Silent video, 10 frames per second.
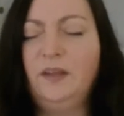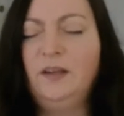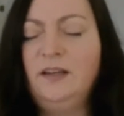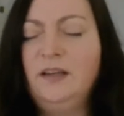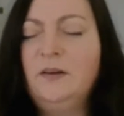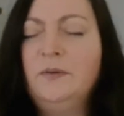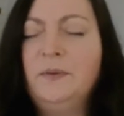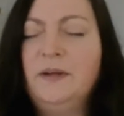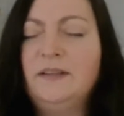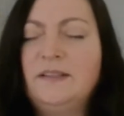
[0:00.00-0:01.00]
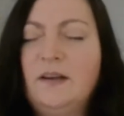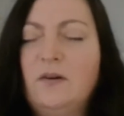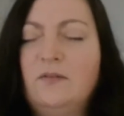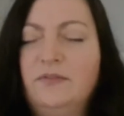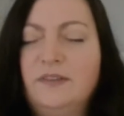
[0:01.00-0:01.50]
you know, the way there's
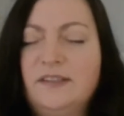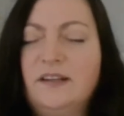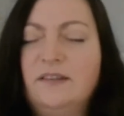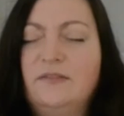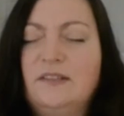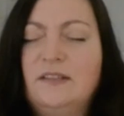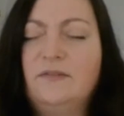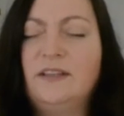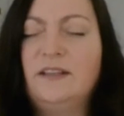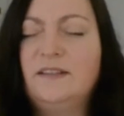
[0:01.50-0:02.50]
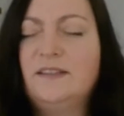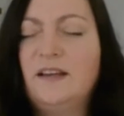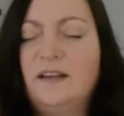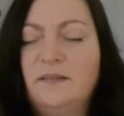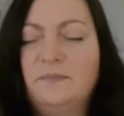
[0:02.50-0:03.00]
love, there's surface love, and then there's
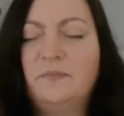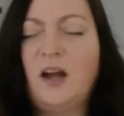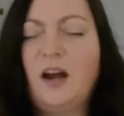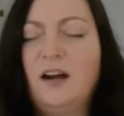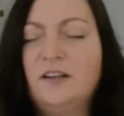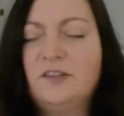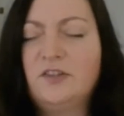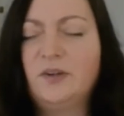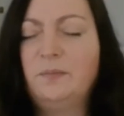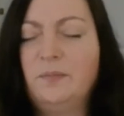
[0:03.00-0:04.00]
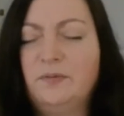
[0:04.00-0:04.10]
like hardship,